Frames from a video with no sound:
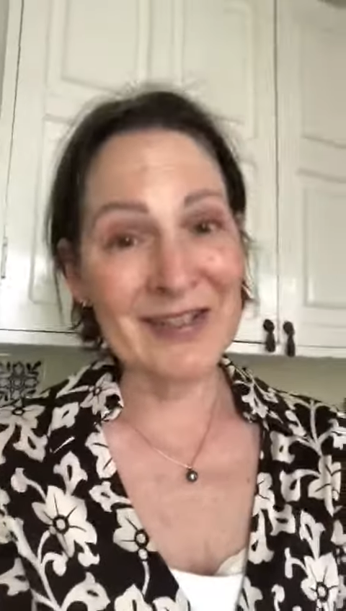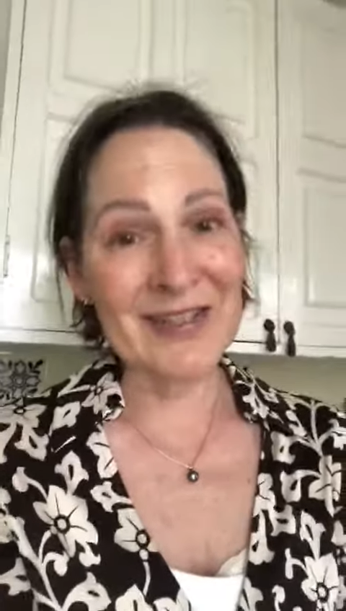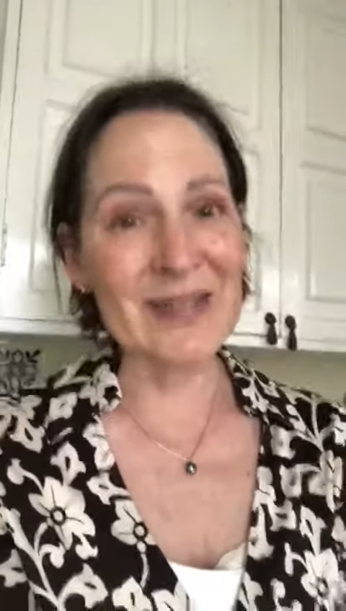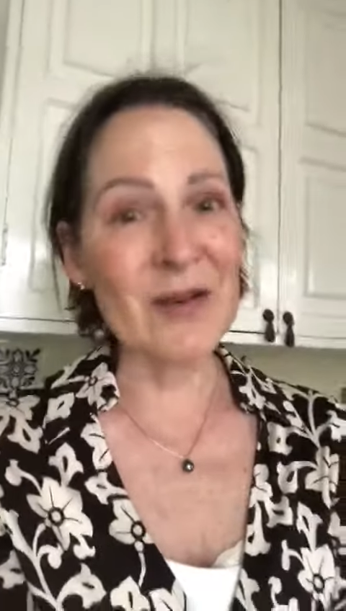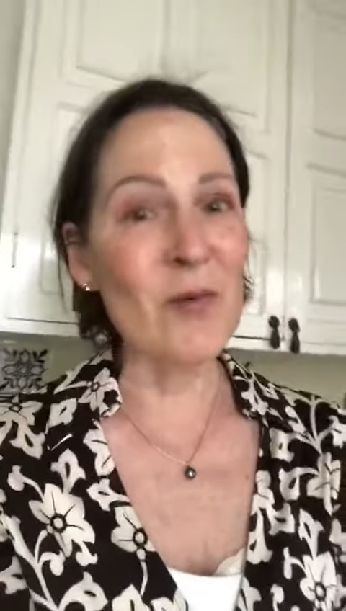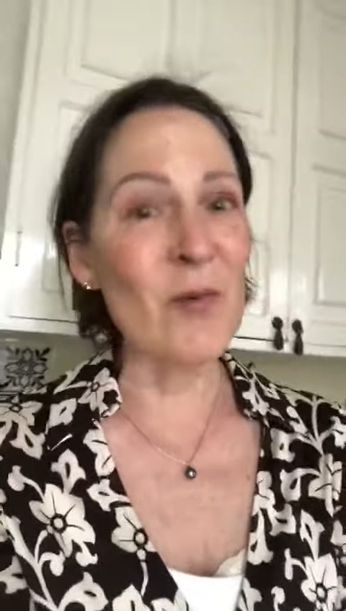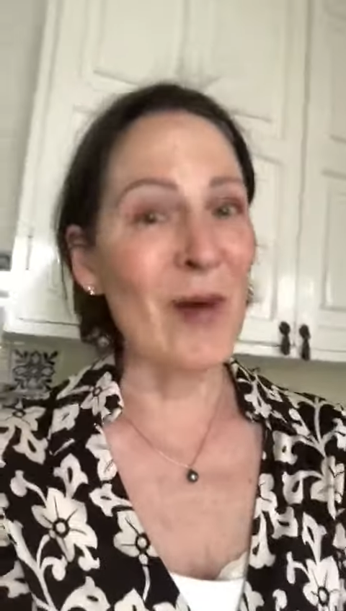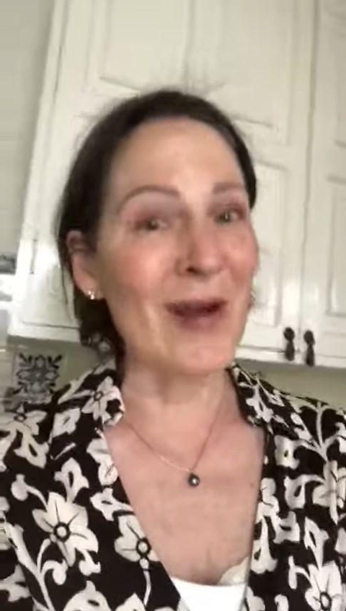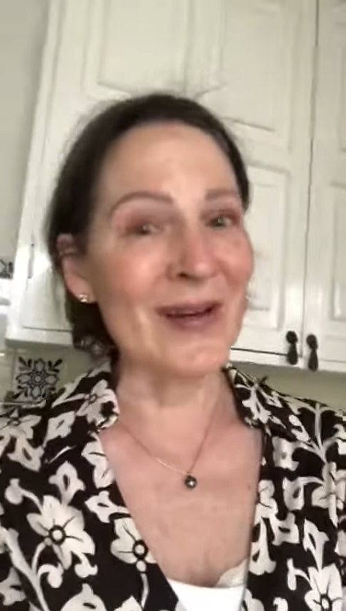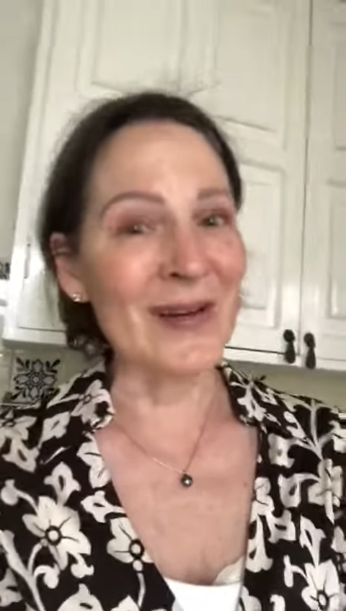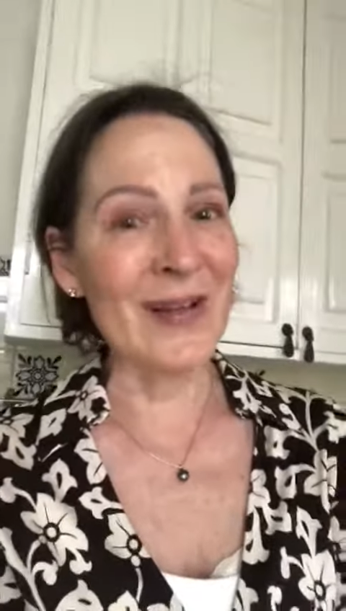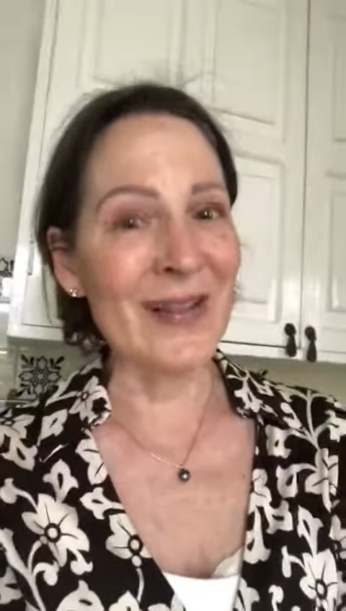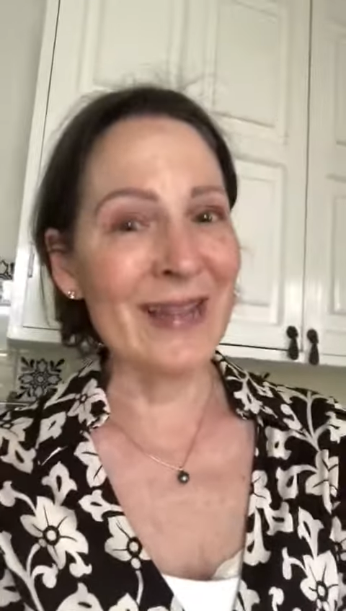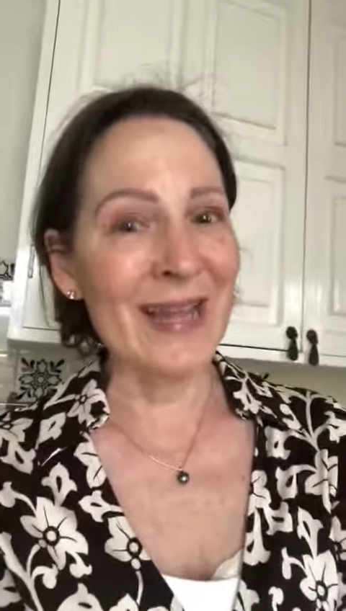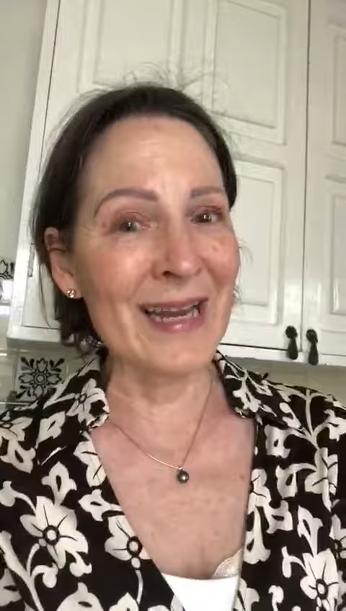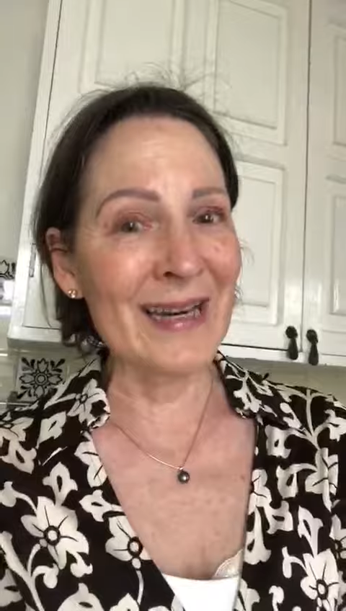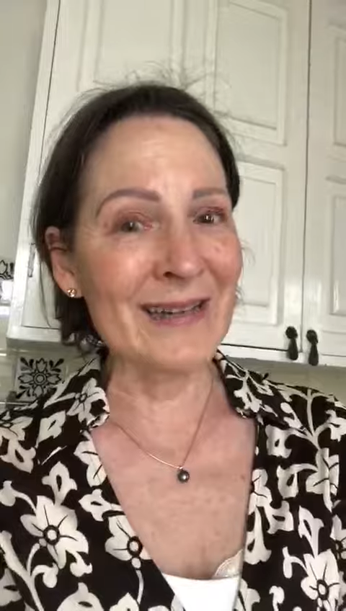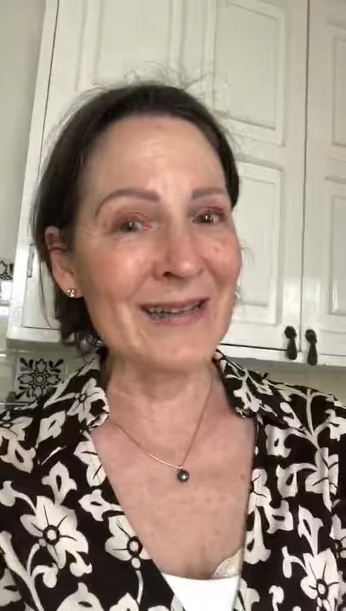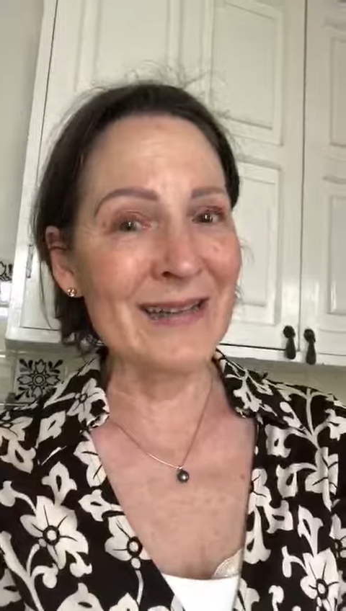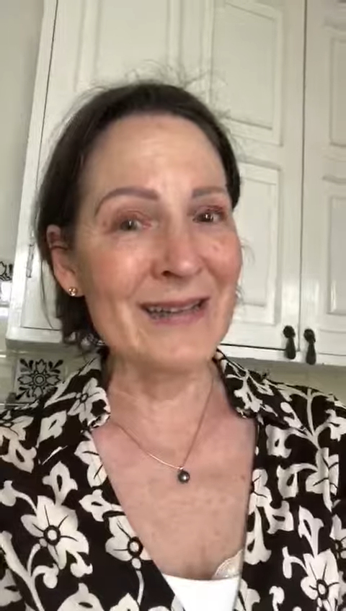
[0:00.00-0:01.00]
so why not
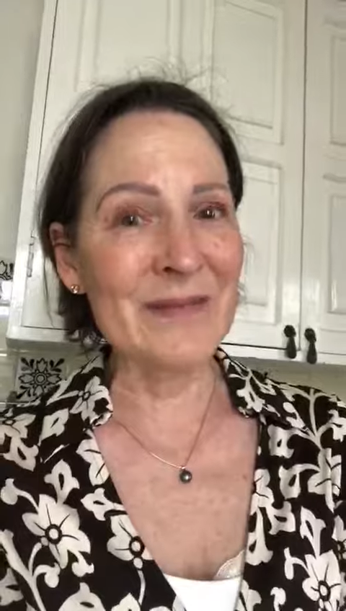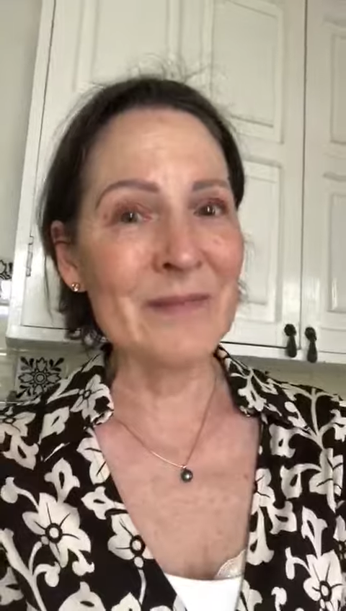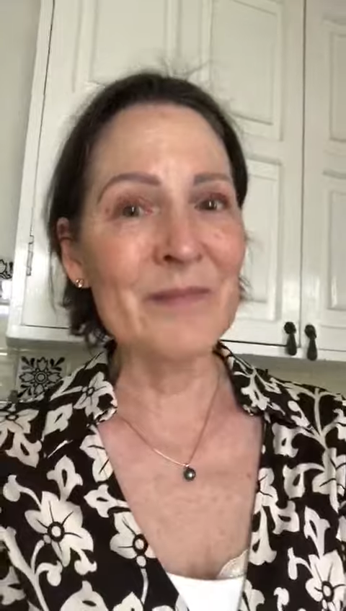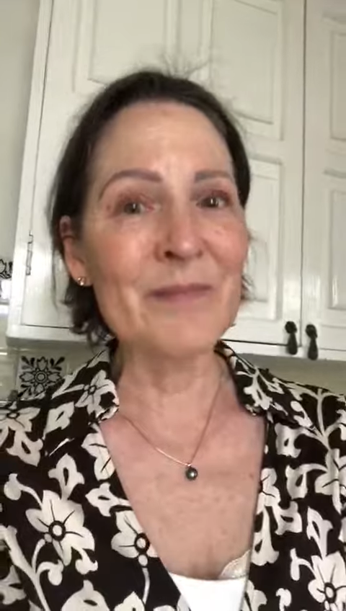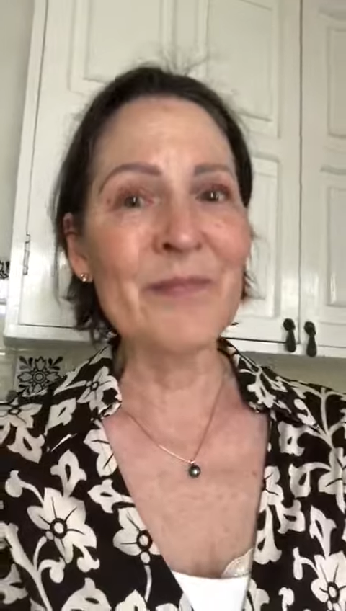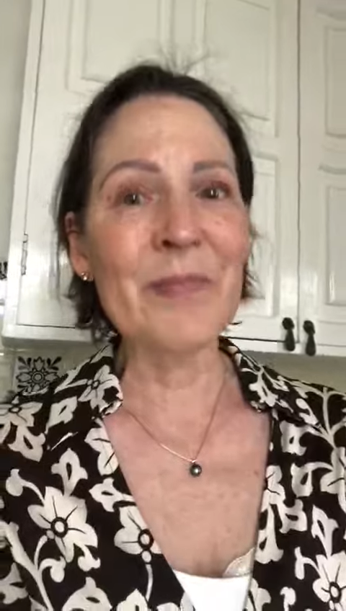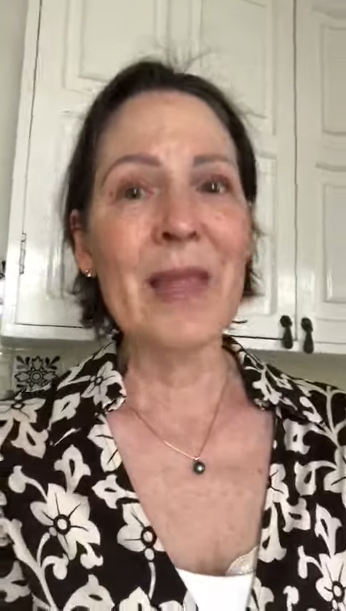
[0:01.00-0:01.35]
lettuce?